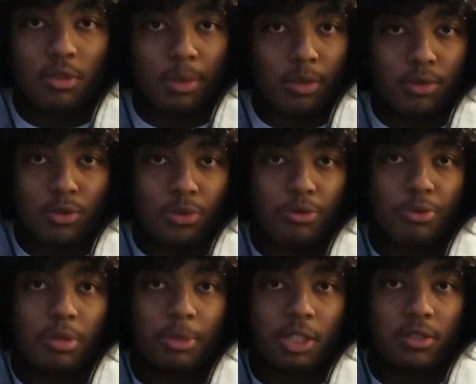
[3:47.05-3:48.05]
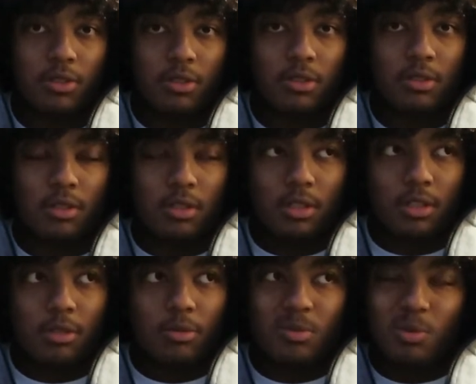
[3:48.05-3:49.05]
about two to three months.
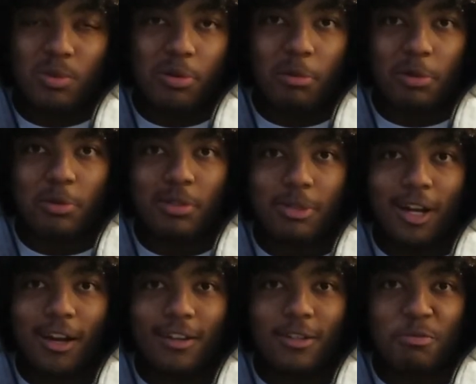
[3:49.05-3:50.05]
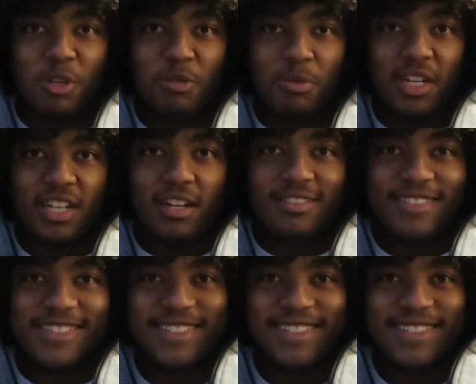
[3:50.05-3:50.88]
We probably would have been out of this mess by now.